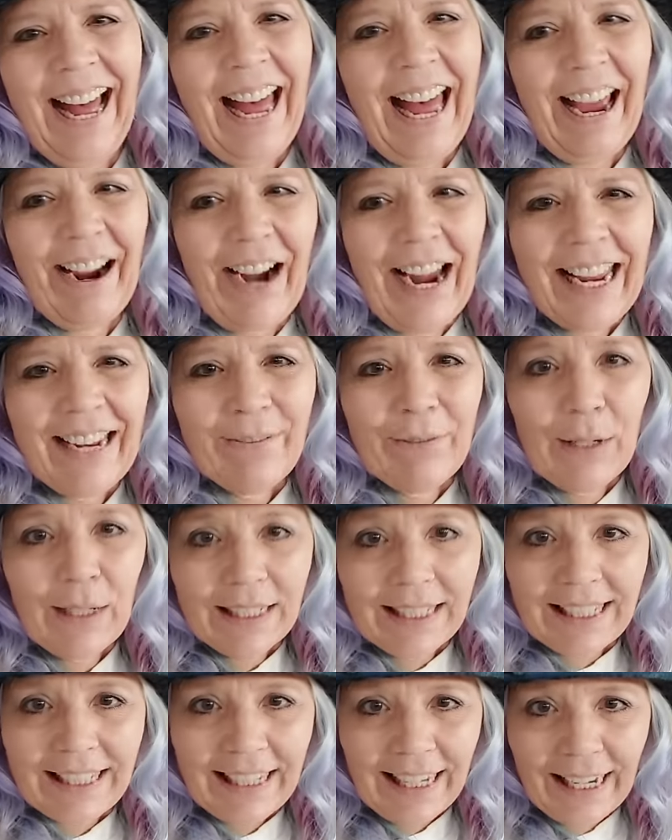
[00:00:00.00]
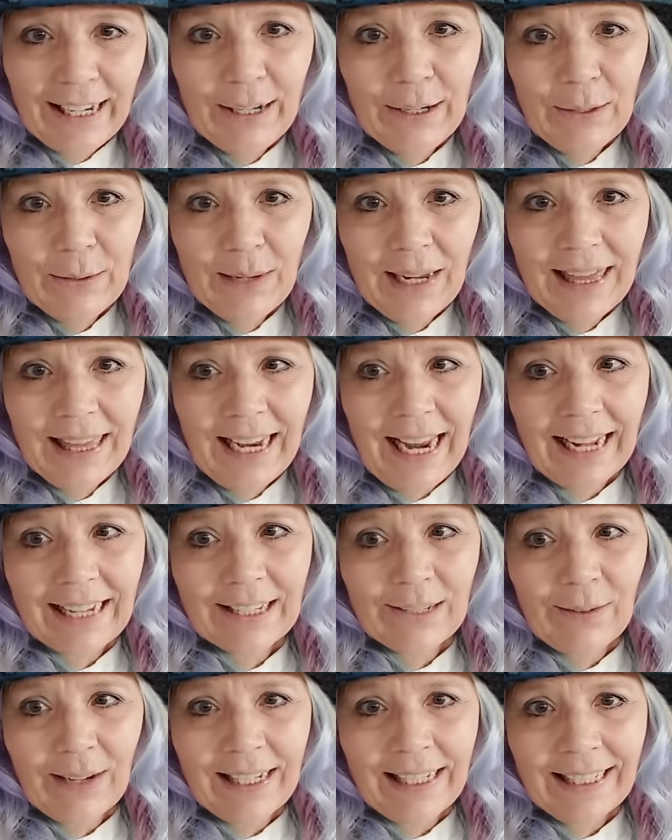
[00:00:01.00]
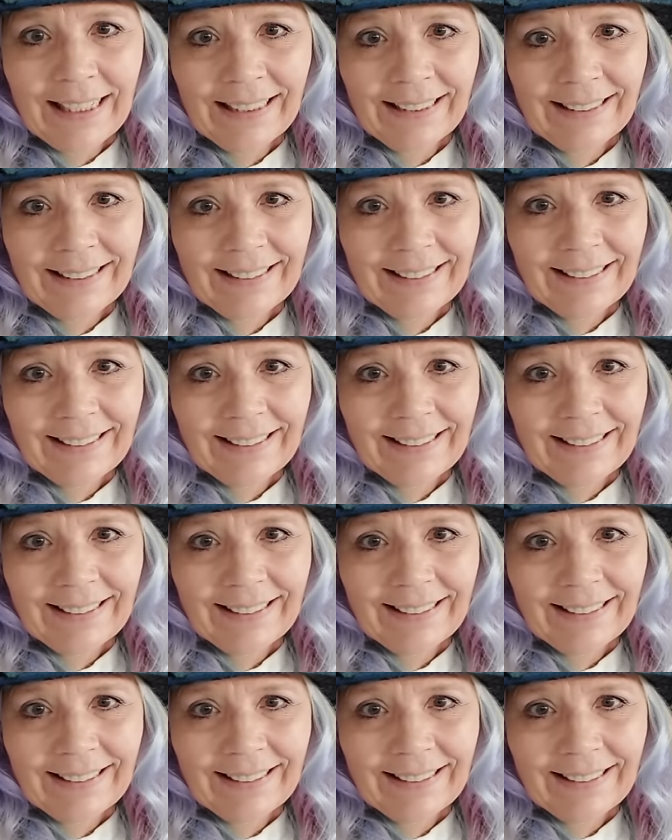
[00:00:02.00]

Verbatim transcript: All right, and we'll see you in the next one.